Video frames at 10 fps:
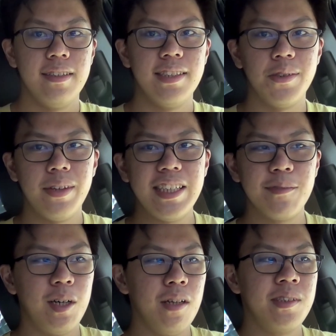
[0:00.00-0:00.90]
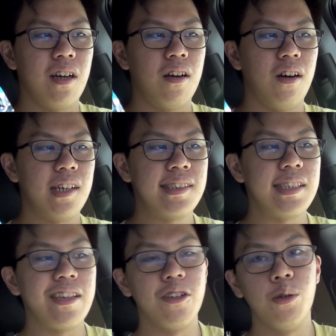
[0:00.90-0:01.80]
So these bulbs are
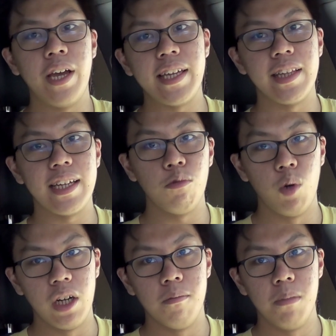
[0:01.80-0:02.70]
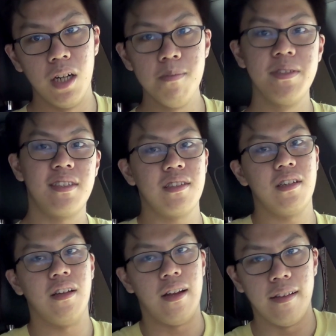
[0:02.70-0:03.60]
AUXITO 881 bulbs.
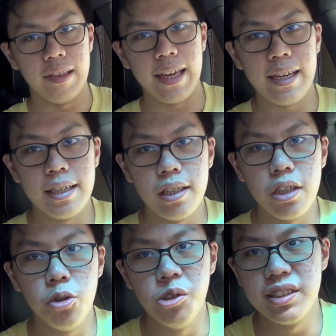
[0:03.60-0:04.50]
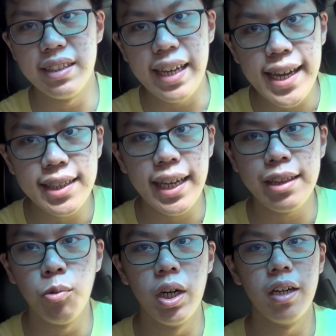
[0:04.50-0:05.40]
They use the
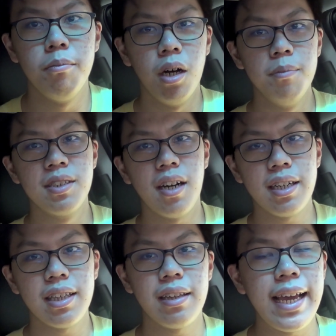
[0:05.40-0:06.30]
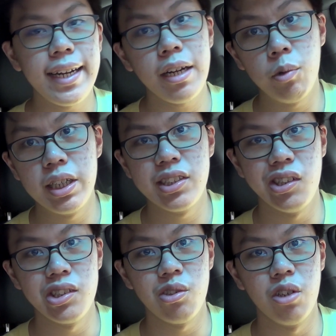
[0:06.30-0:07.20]
881 bulb socket. 881 is
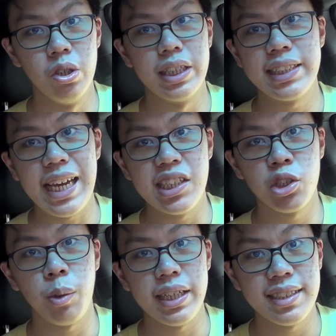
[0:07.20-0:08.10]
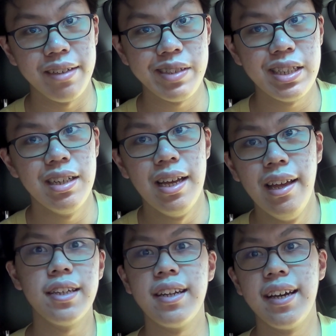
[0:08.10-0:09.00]
also known as H27.
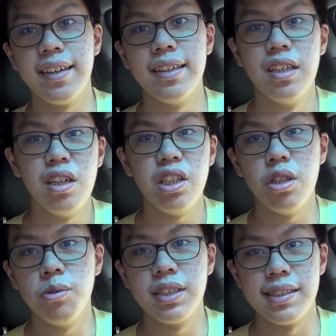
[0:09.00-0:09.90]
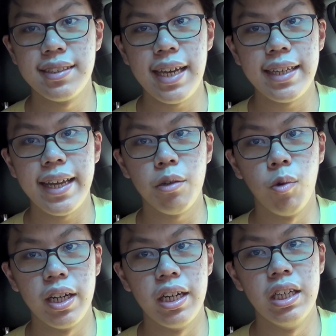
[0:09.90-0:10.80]
Hyundai uses
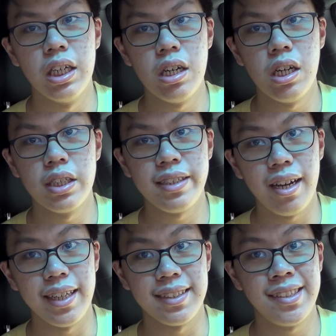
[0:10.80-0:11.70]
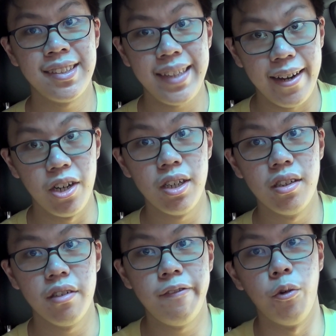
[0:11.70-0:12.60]
881 sockets
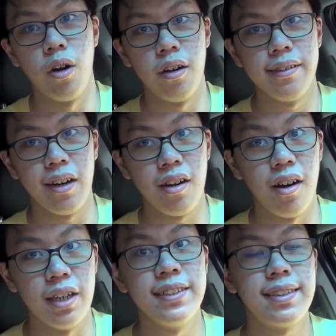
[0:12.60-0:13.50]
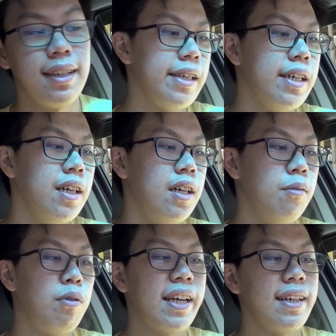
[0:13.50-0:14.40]
standard for their cars. The
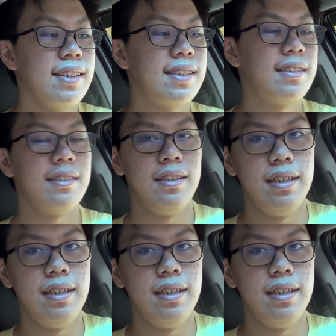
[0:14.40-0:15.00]
brightness,